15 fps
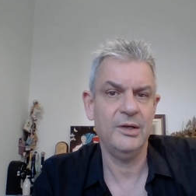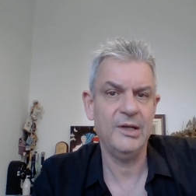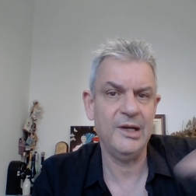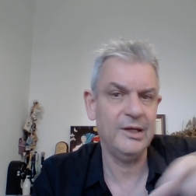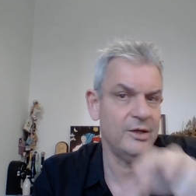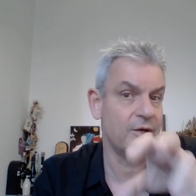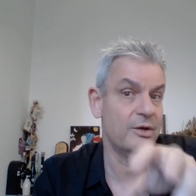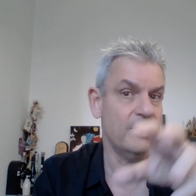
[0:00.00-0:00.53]

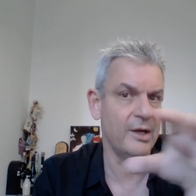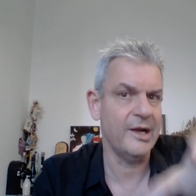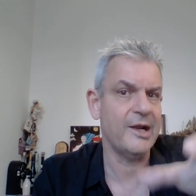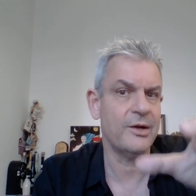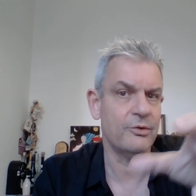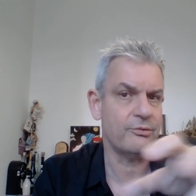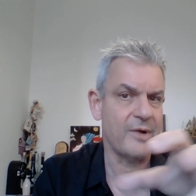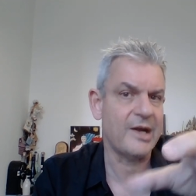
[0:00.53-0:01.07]
in her
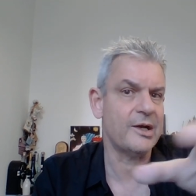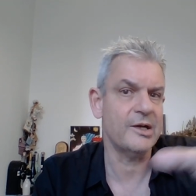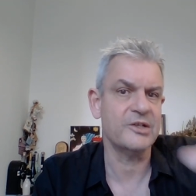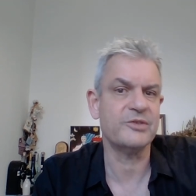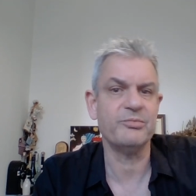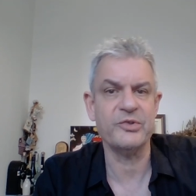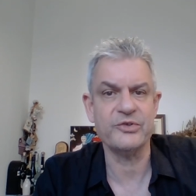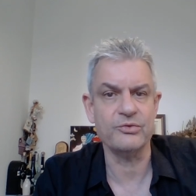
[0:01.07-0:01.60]

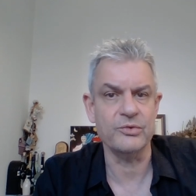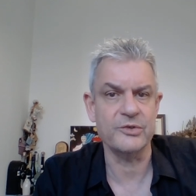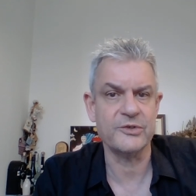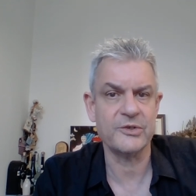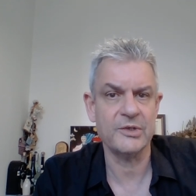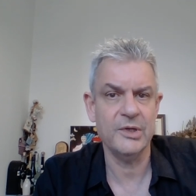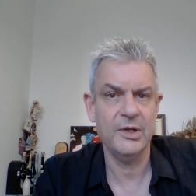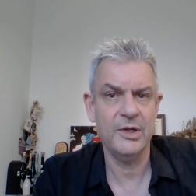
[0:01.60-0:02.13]
reckless
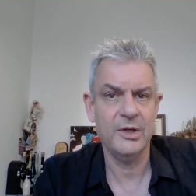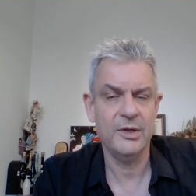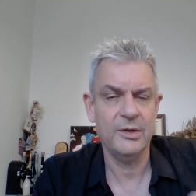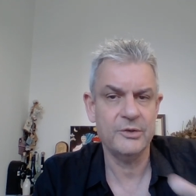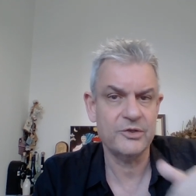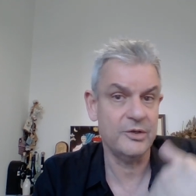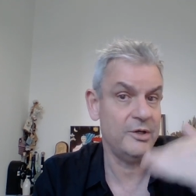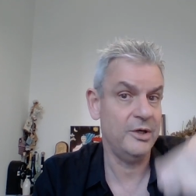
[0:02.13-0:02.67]
pursuits.
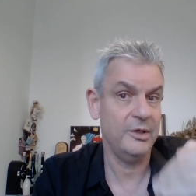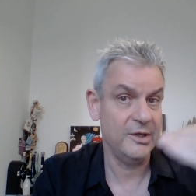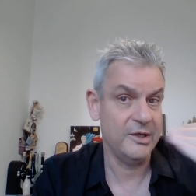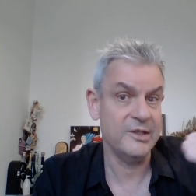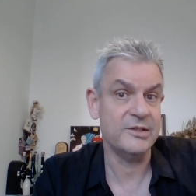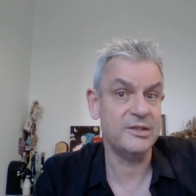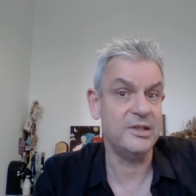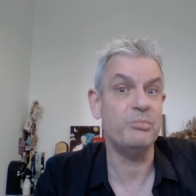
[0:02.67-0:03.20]
She
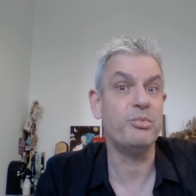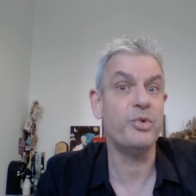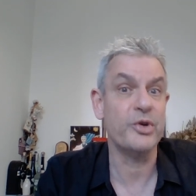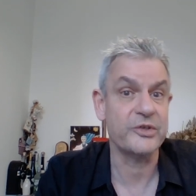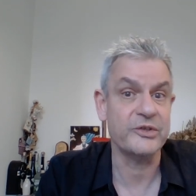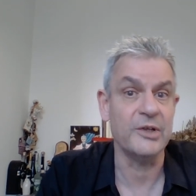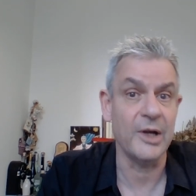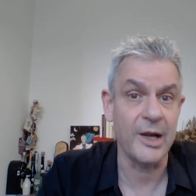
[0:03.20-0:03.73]
is
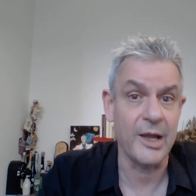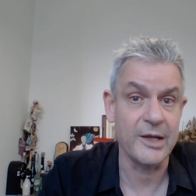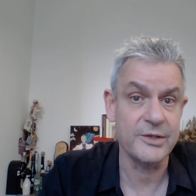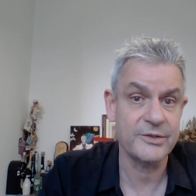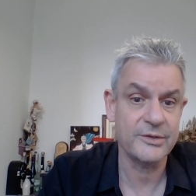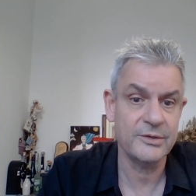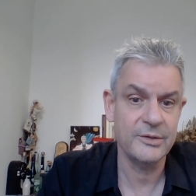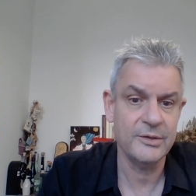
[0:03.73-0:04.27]

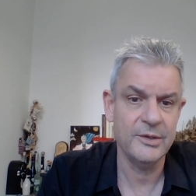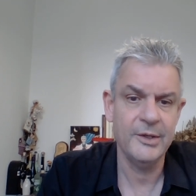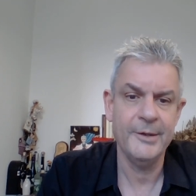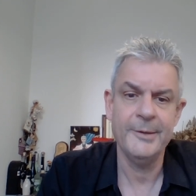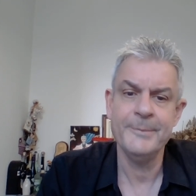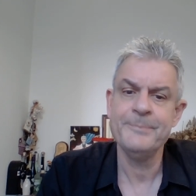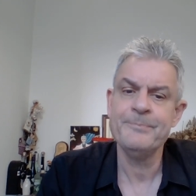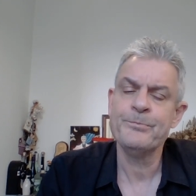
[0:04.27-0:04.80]
depersonalized.
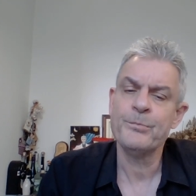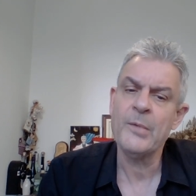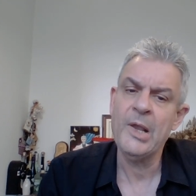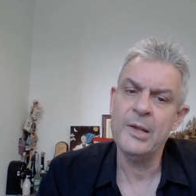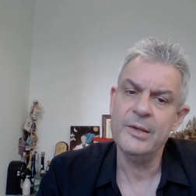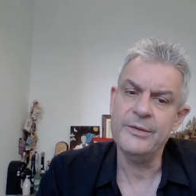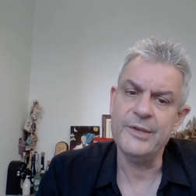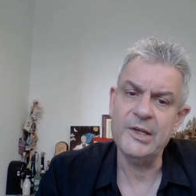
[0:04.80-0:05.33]

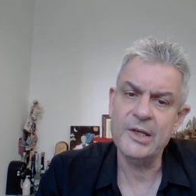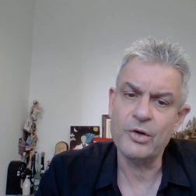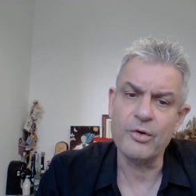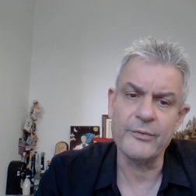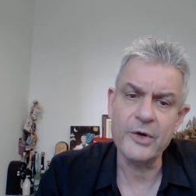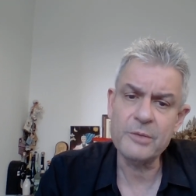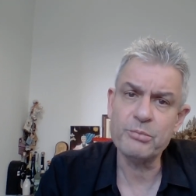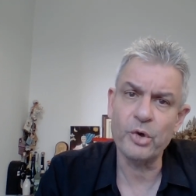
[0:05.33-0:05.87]
The
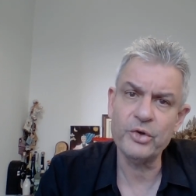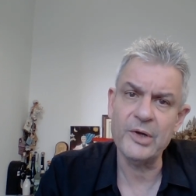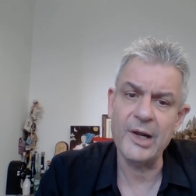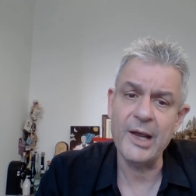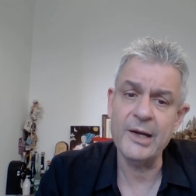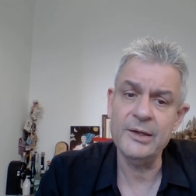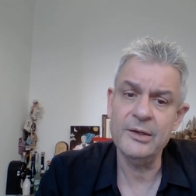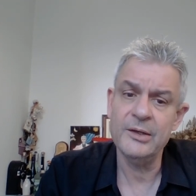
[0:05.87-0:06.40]
covert
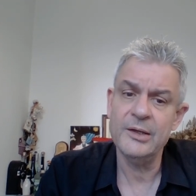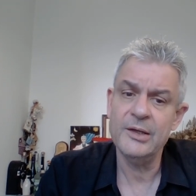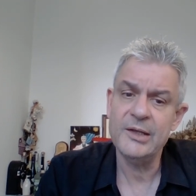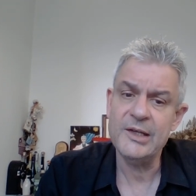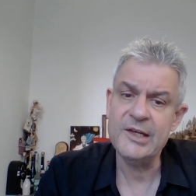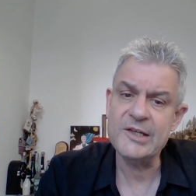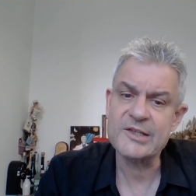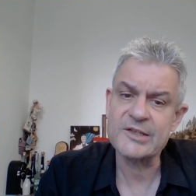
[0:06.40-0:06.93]
borderline
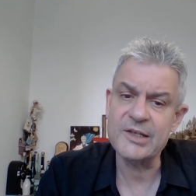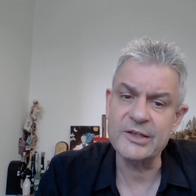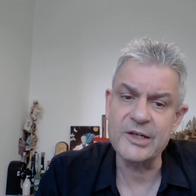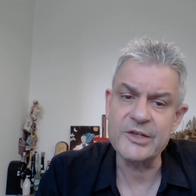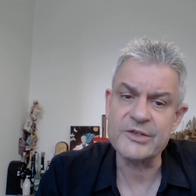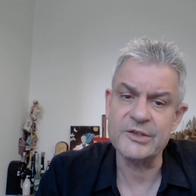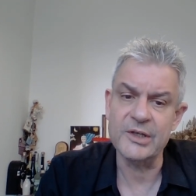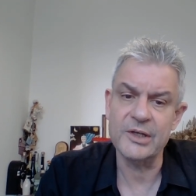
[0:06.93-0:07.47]
is
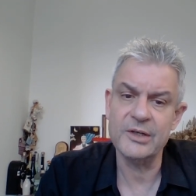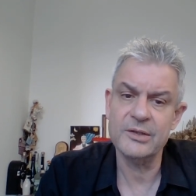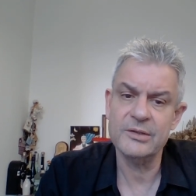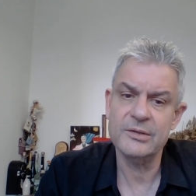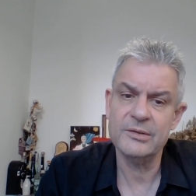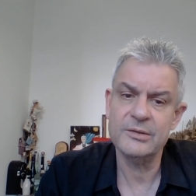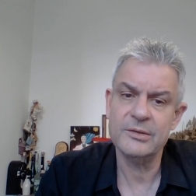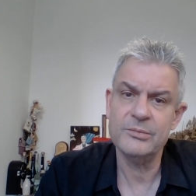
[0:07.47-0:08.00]
sadistic,
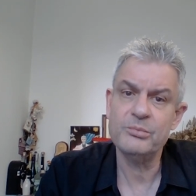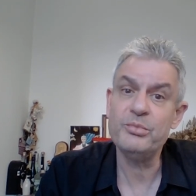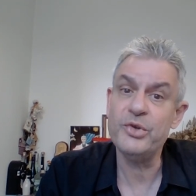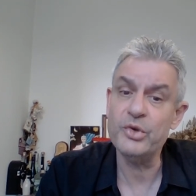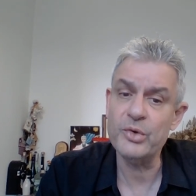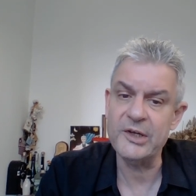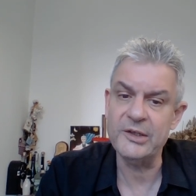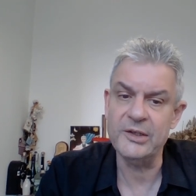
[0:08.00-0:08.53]

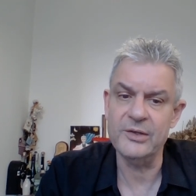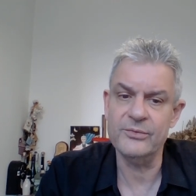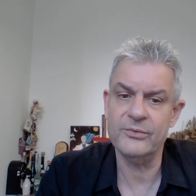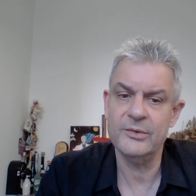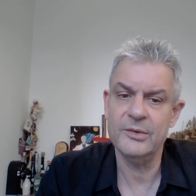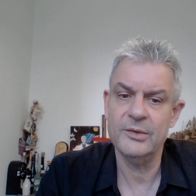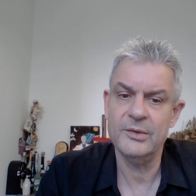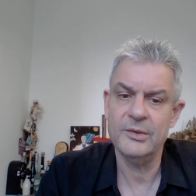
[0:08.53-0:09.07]
punitive,
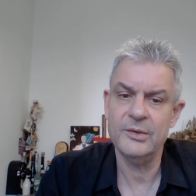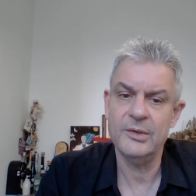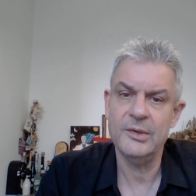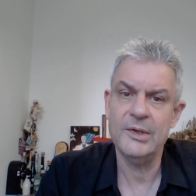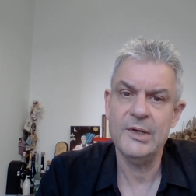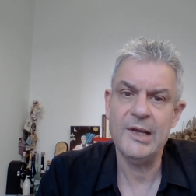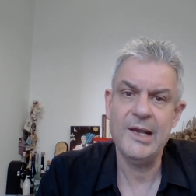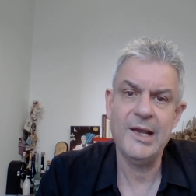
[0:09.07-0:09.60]

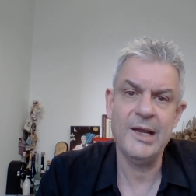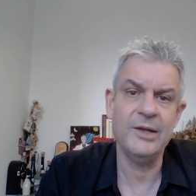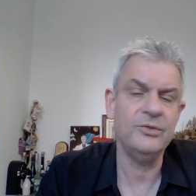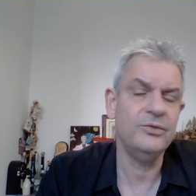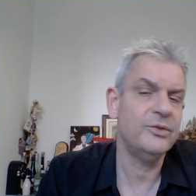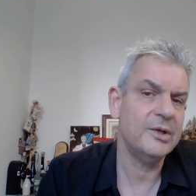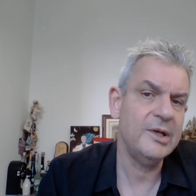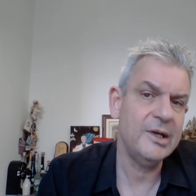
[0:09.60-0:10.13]

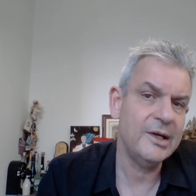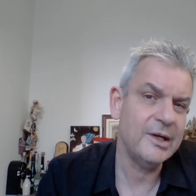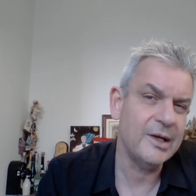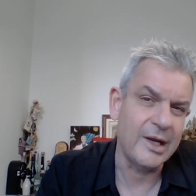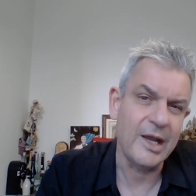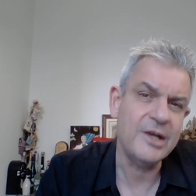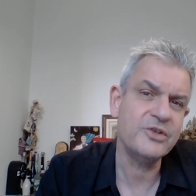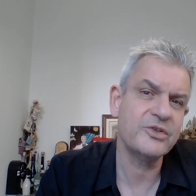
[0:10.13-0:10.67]
and he
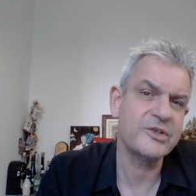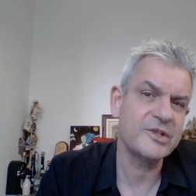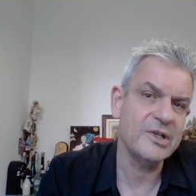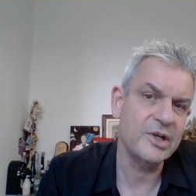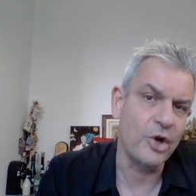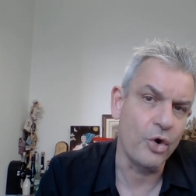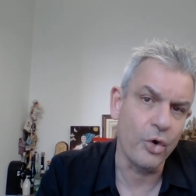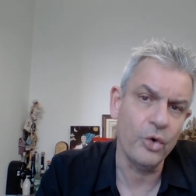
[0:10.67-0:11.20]
engages
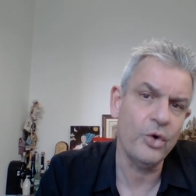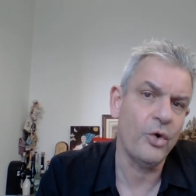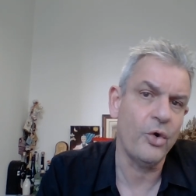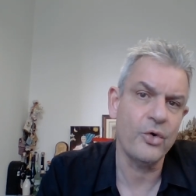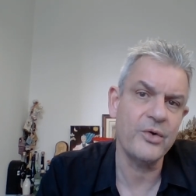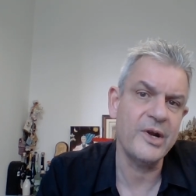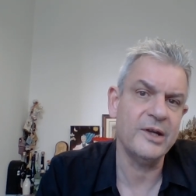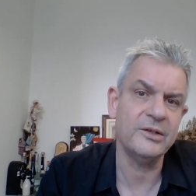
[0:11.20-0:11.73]
in
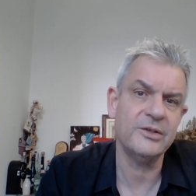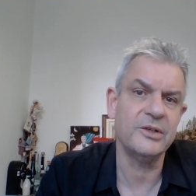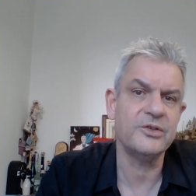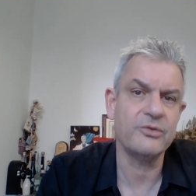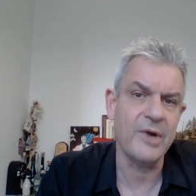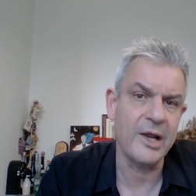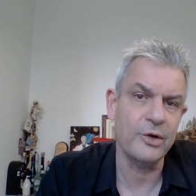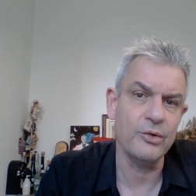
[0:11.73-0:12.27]
goal-oriented
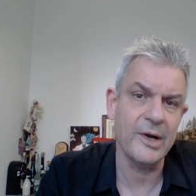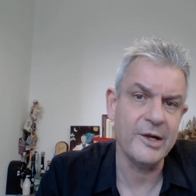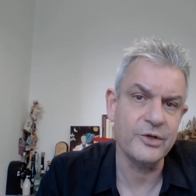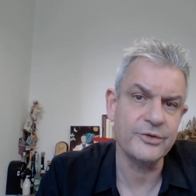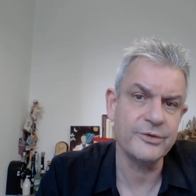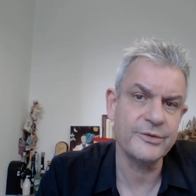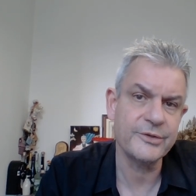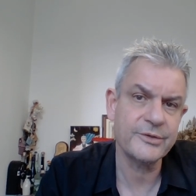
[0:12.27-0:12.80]

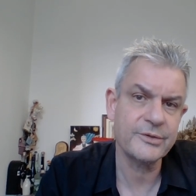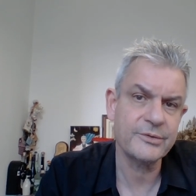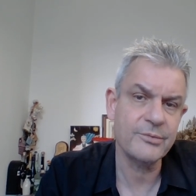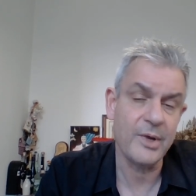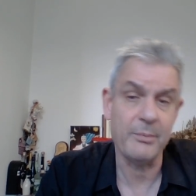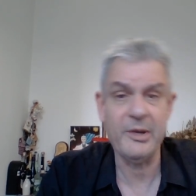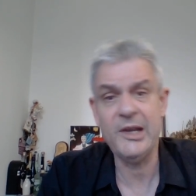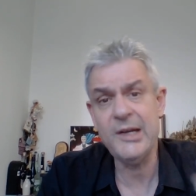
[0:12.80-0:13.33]
triangulations.
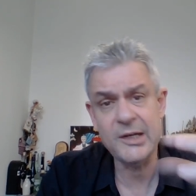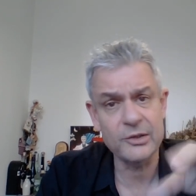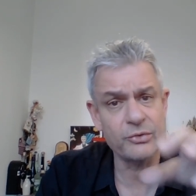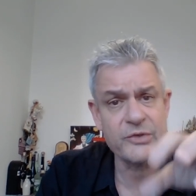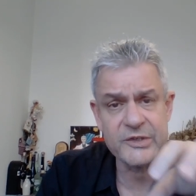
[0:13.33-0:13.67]
We're beginning to